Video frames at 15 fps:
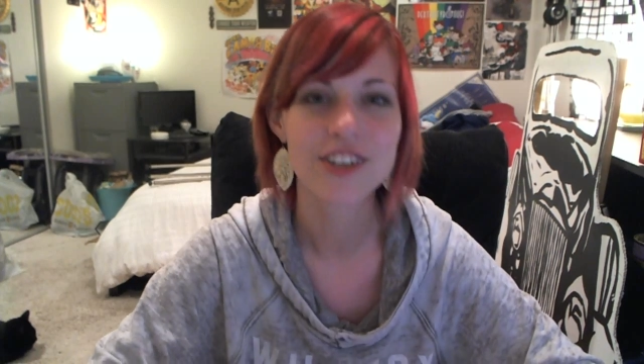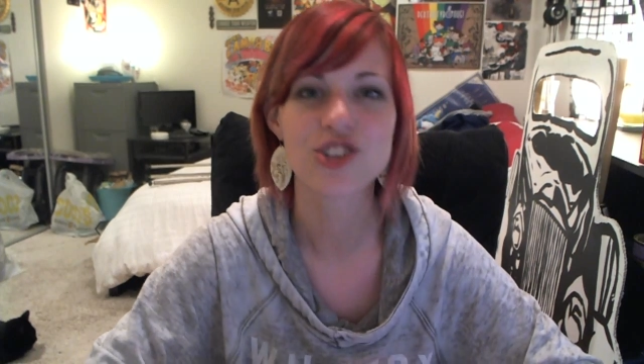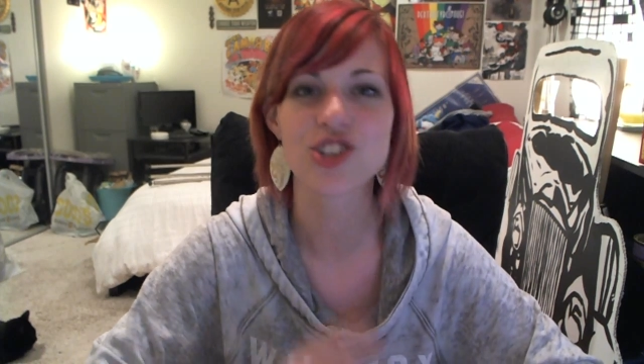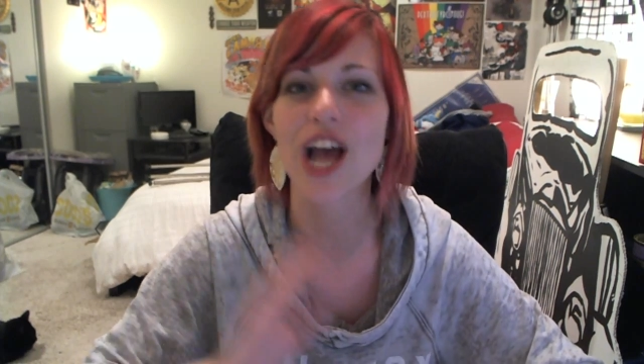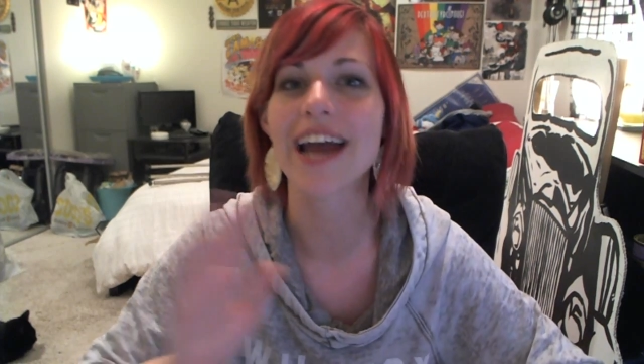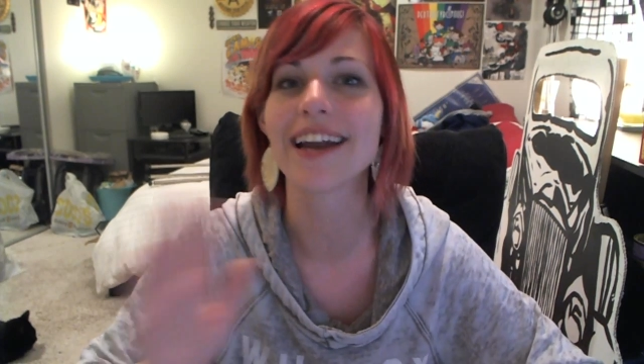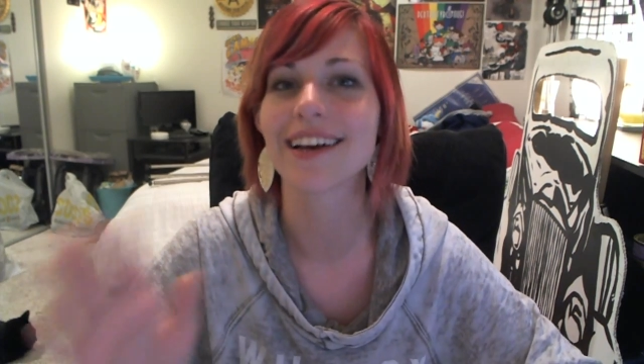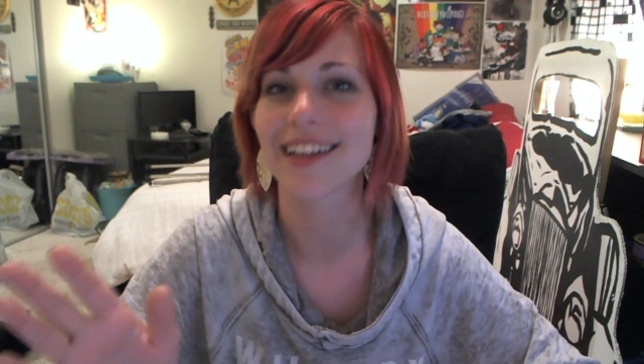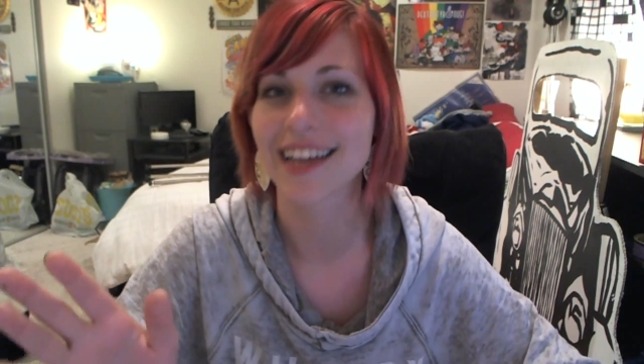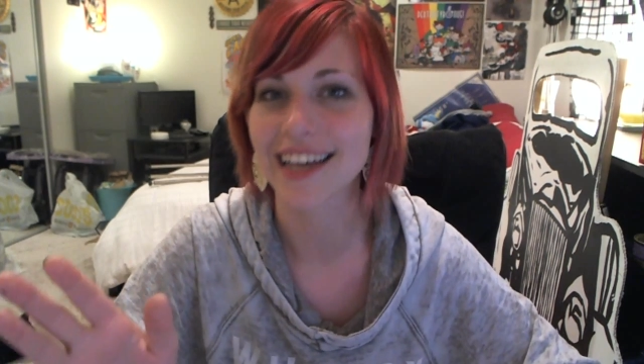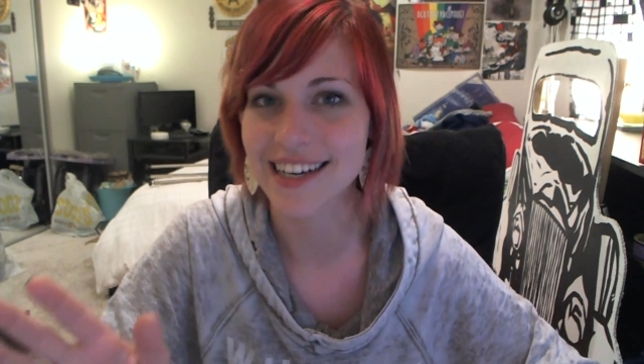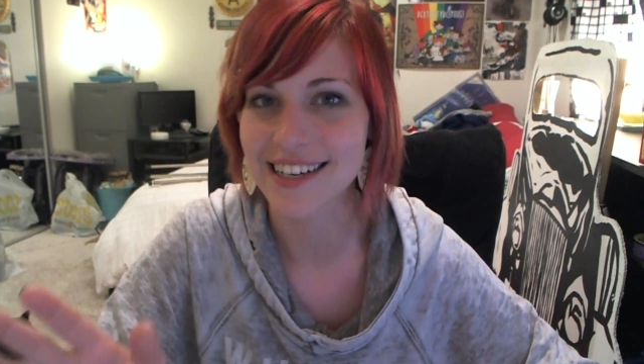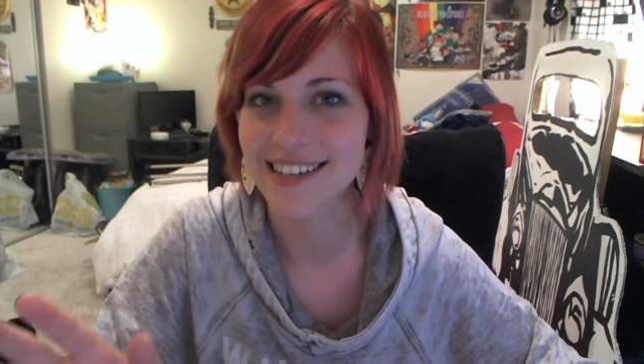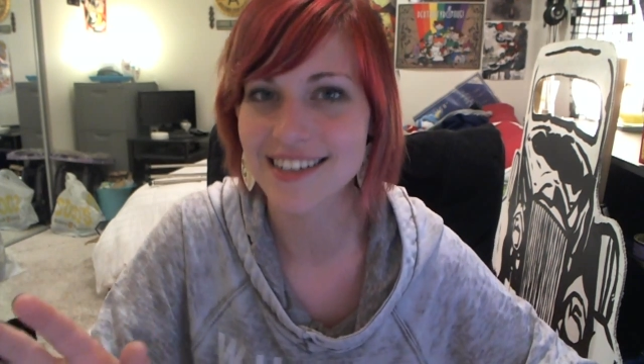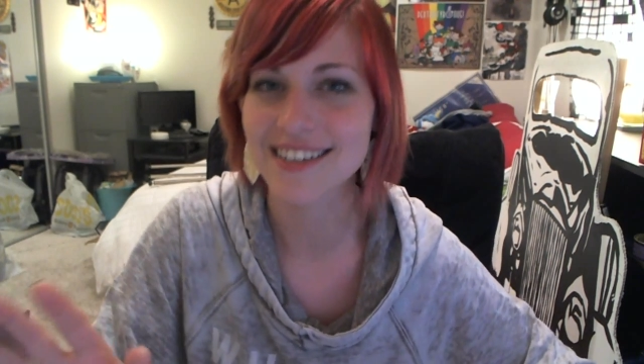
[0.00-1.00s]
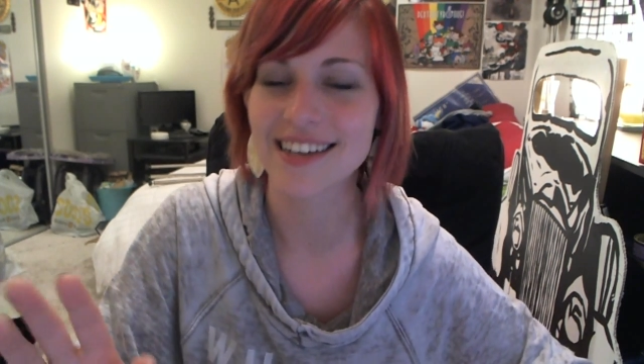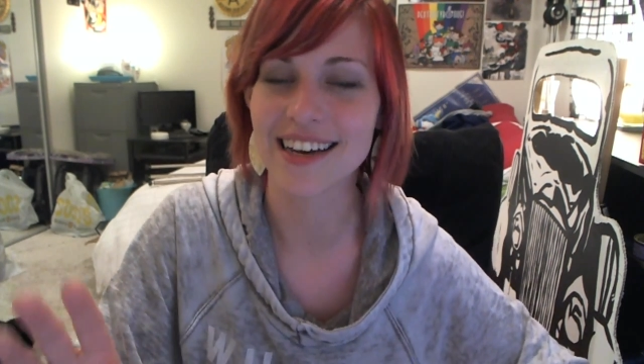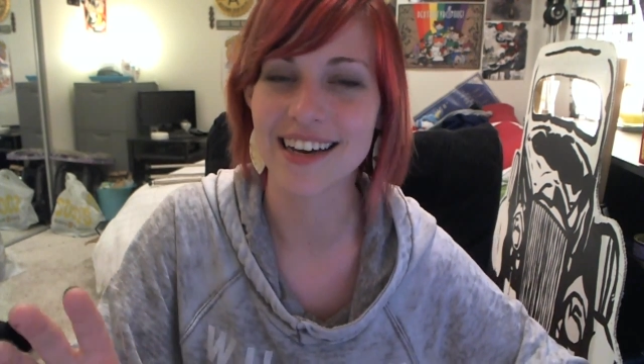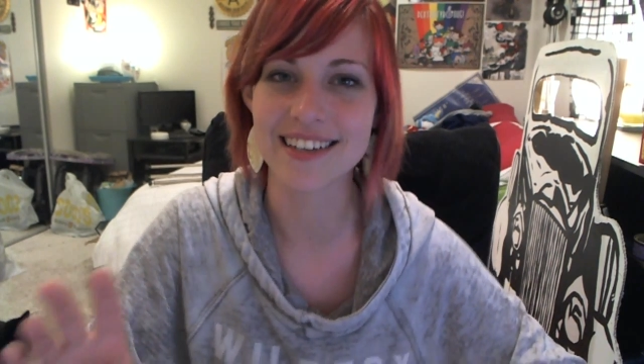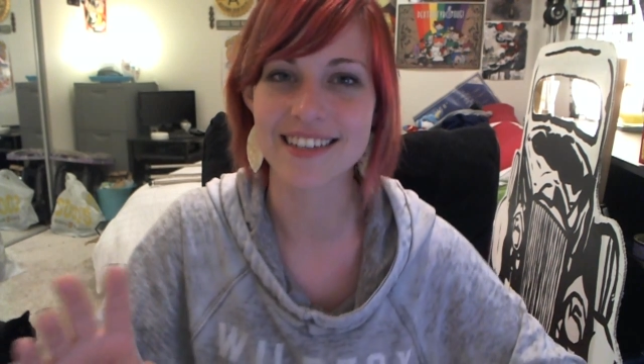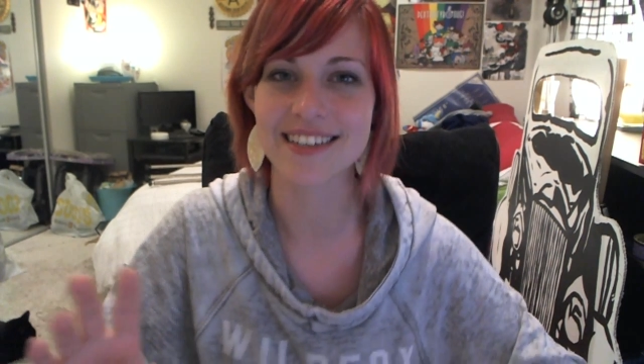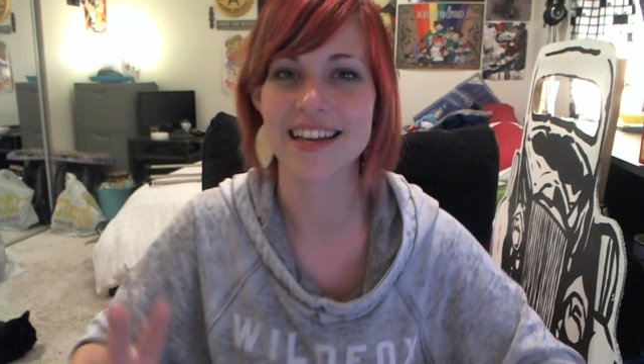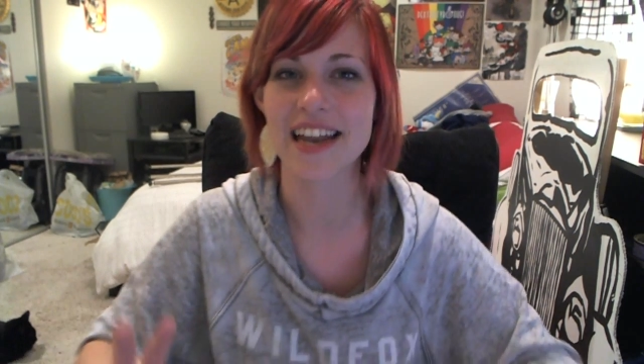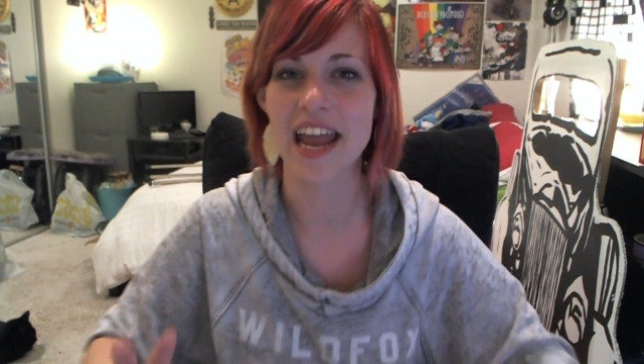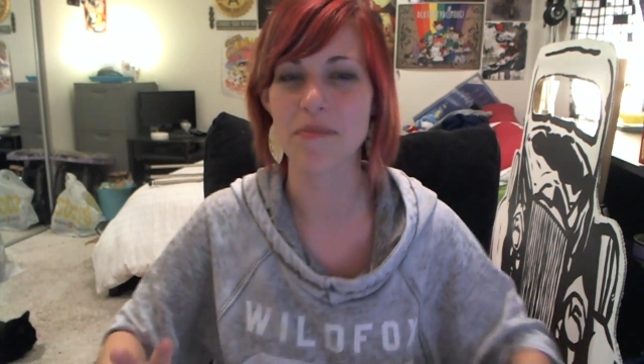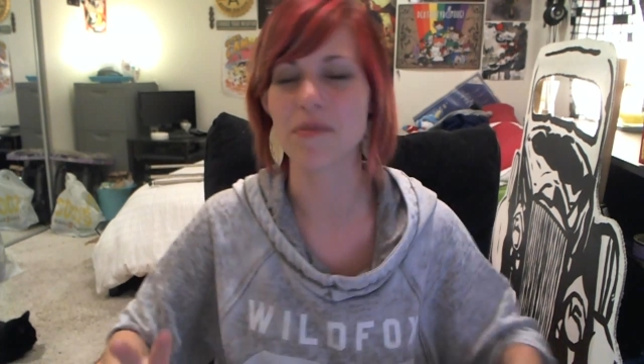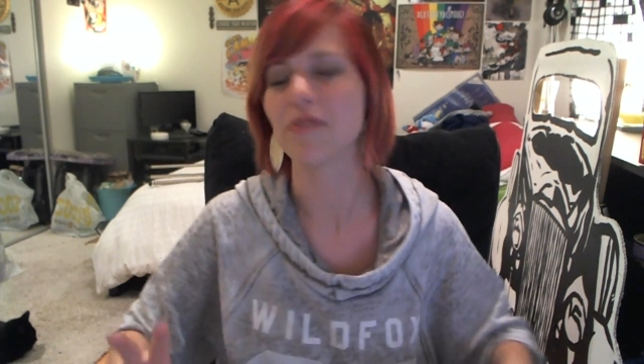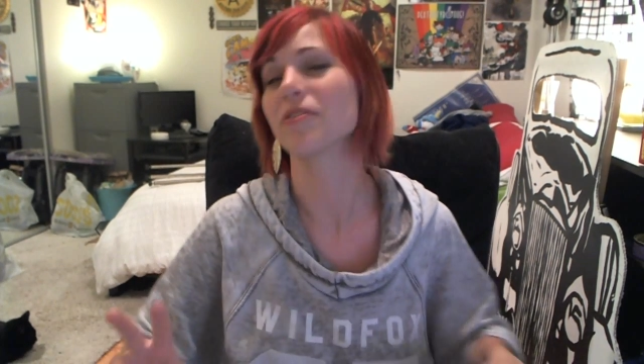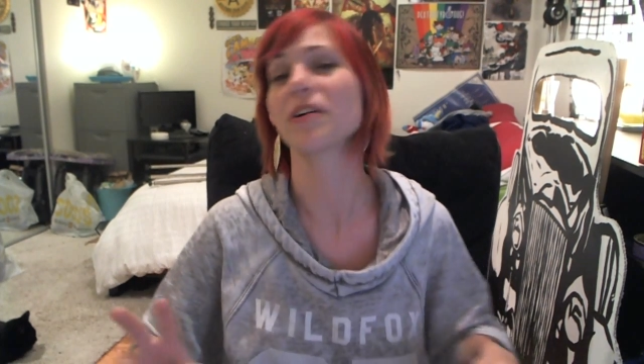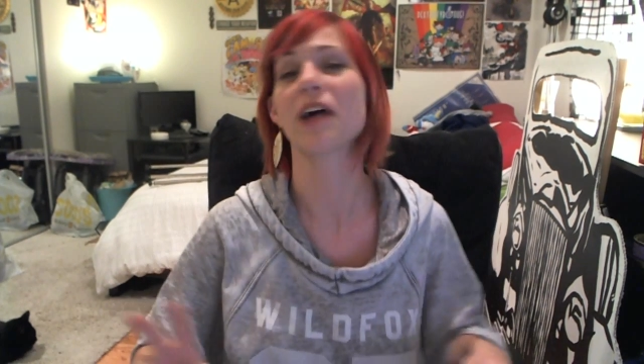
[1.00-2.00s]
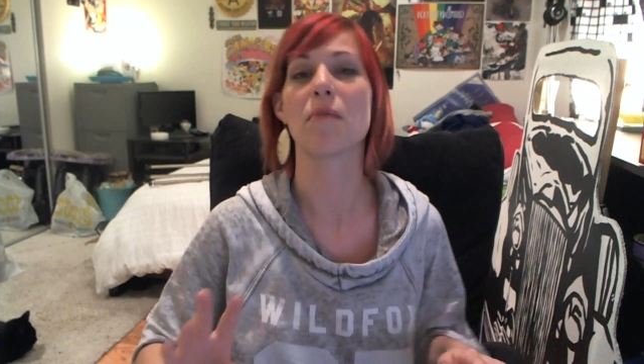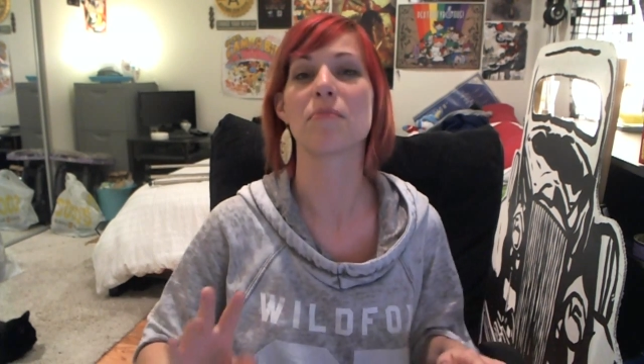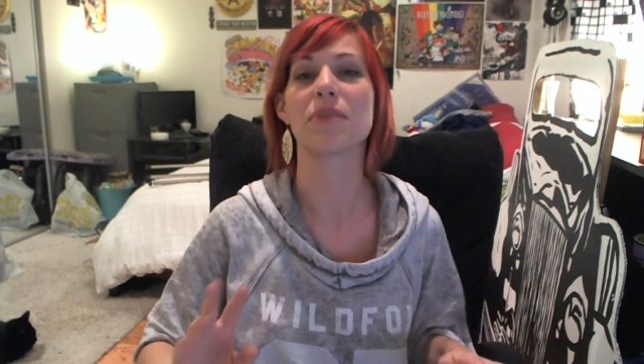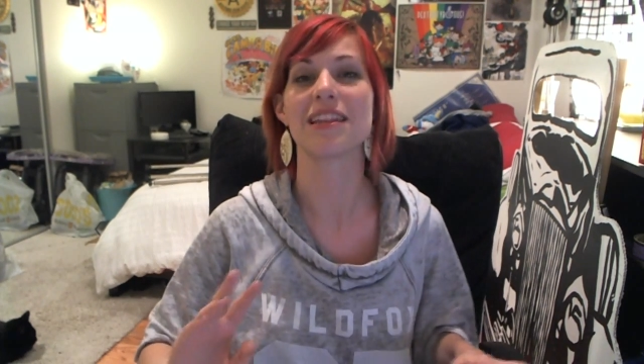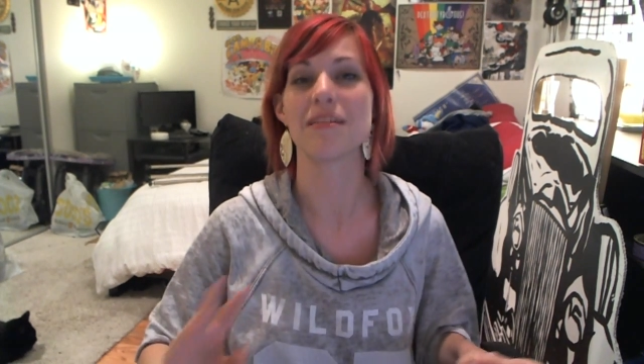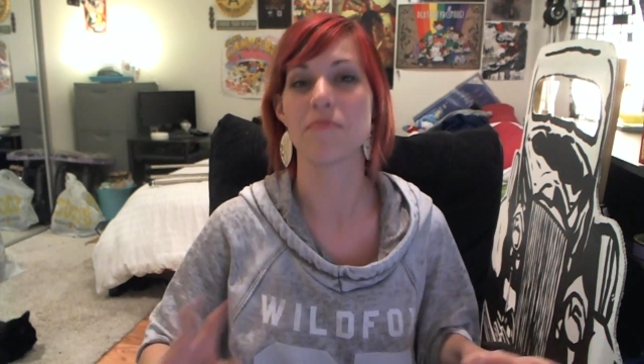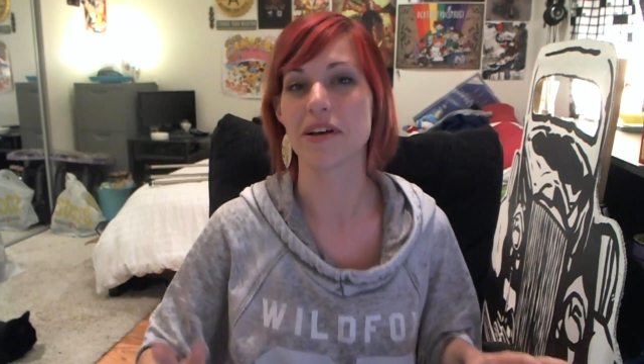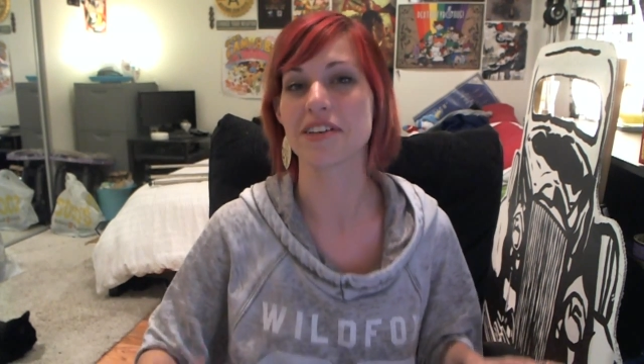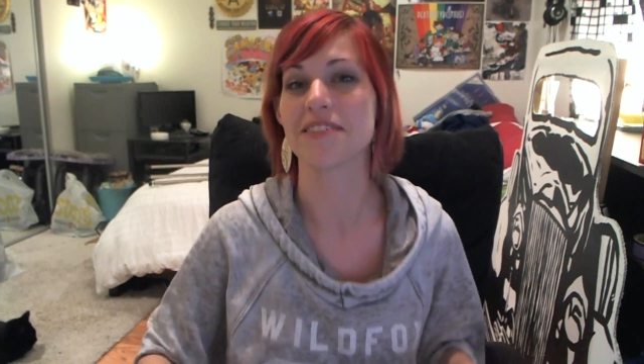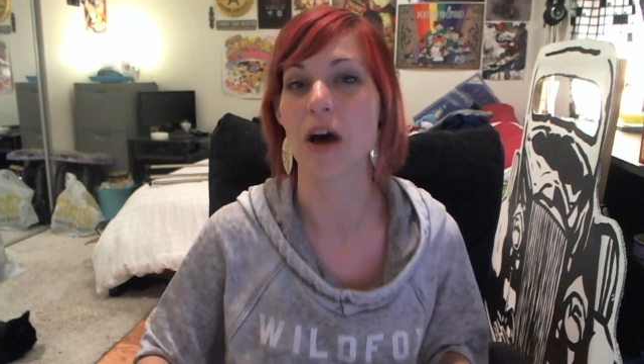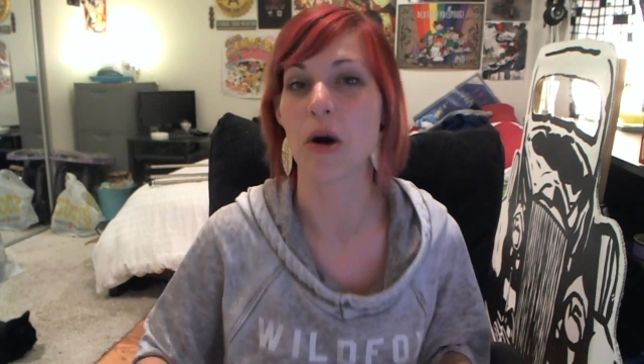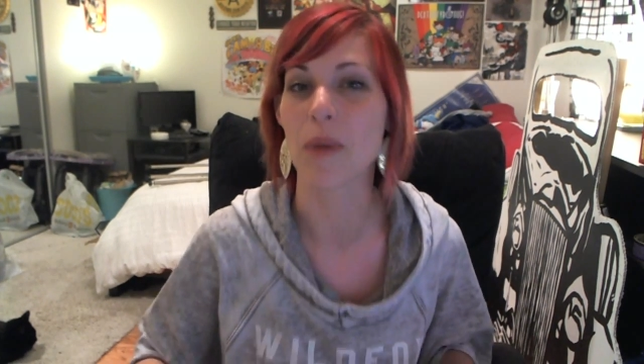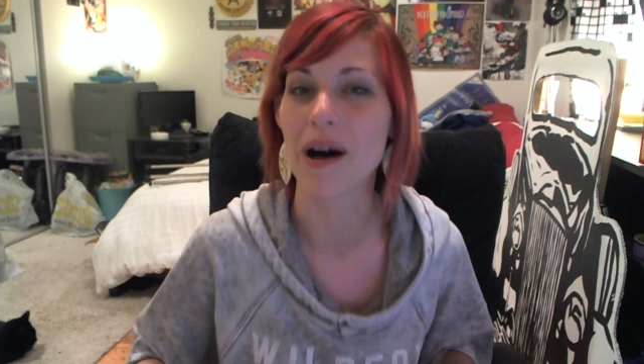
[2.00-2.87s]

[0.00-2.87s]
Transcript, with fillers: China Glaze is the name of a company that makes nail